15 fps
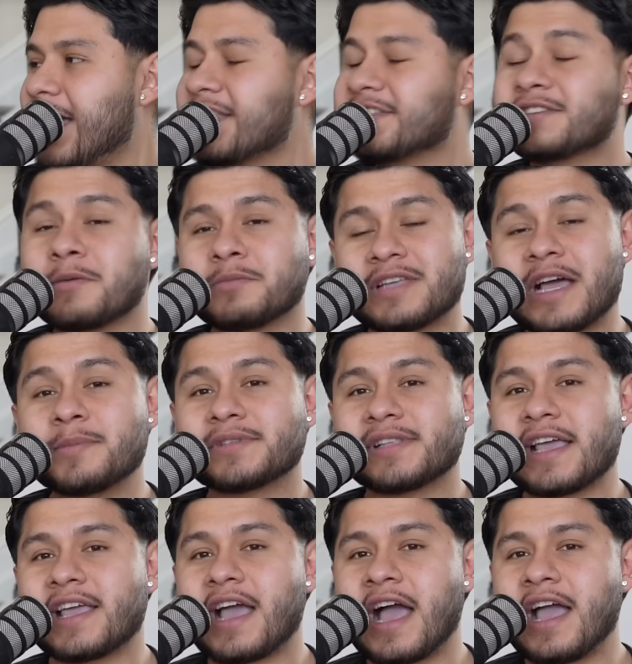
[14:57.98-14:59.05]
and sometimes
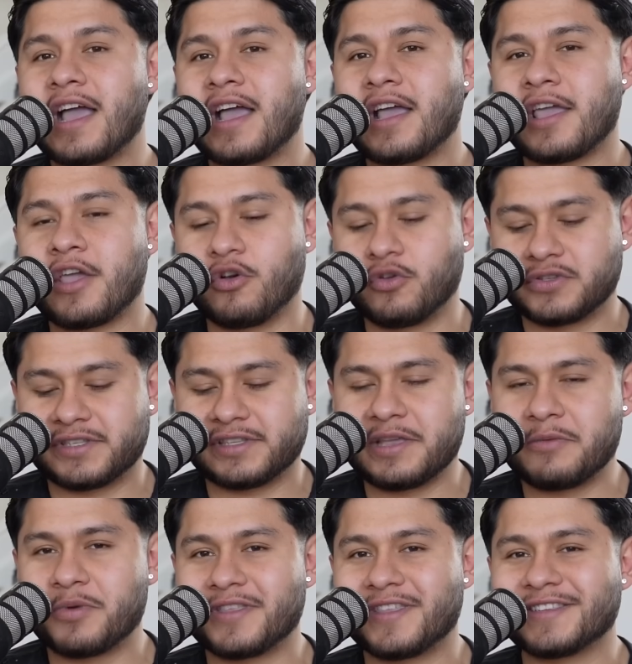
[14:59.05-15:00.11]
like I, he'll
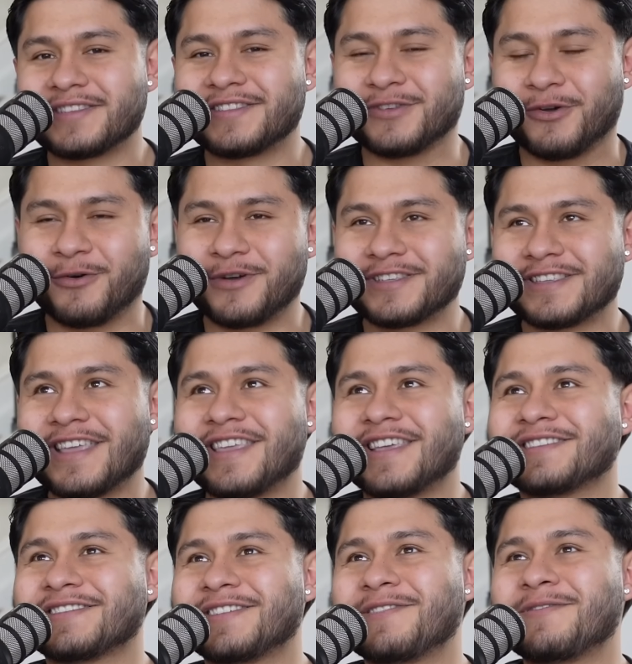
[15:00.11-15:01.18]
sleep with his toys. Like
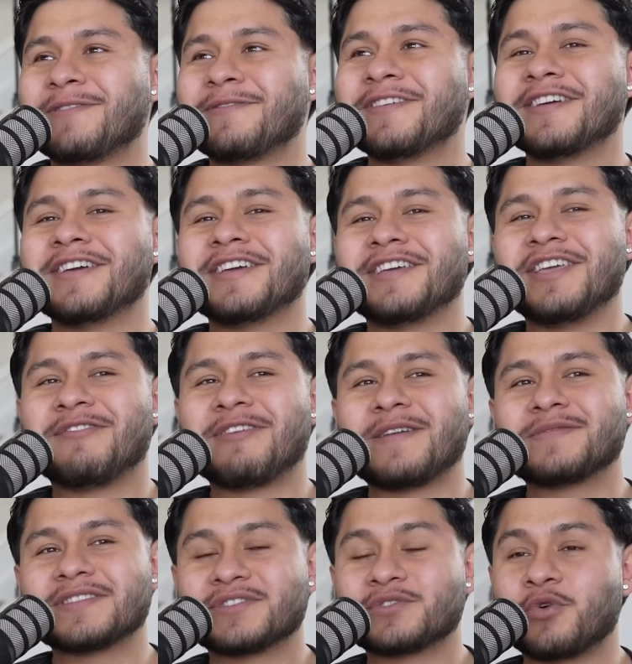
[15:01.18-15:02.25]
yesterday, babe, he
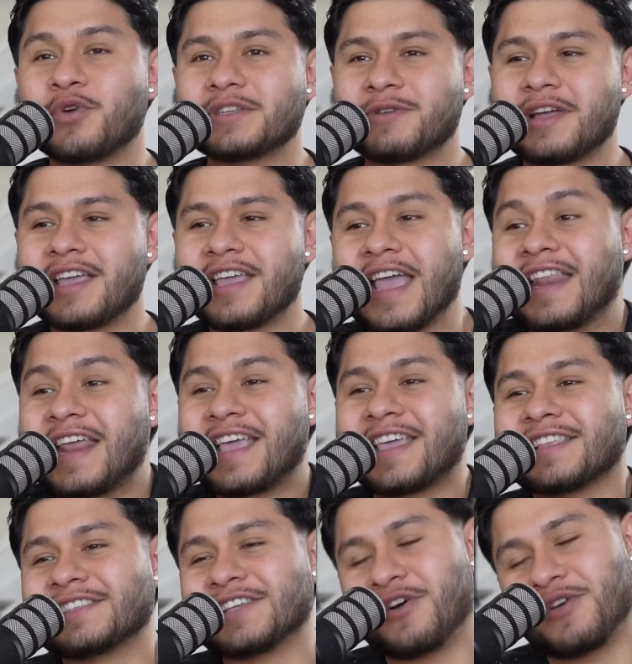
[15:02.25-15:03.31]
grabs his toys right, and I
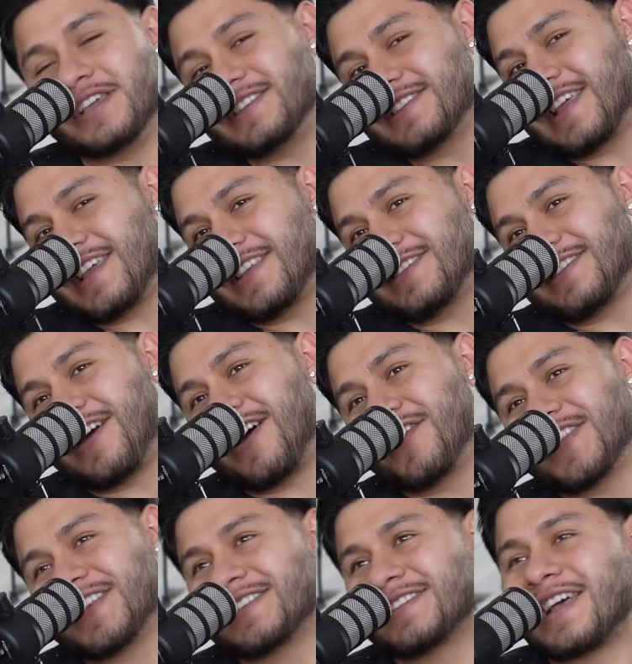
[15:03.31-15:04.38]
can tell he's like
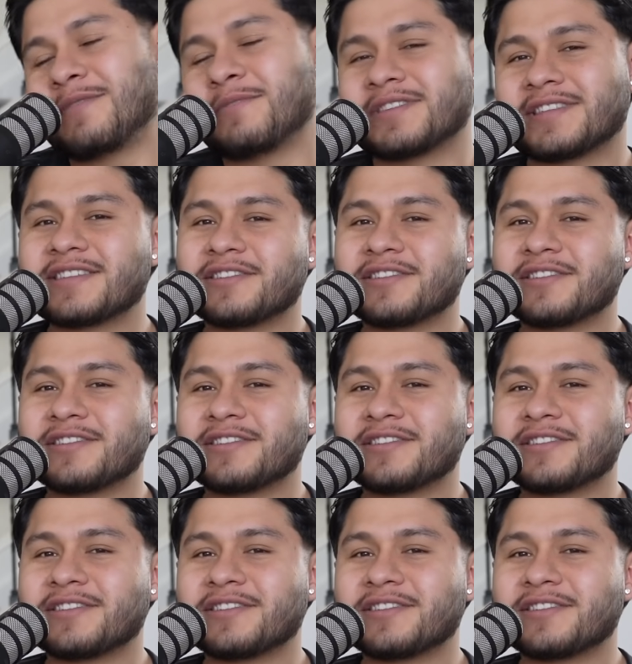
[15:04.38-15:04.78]
on the side, me está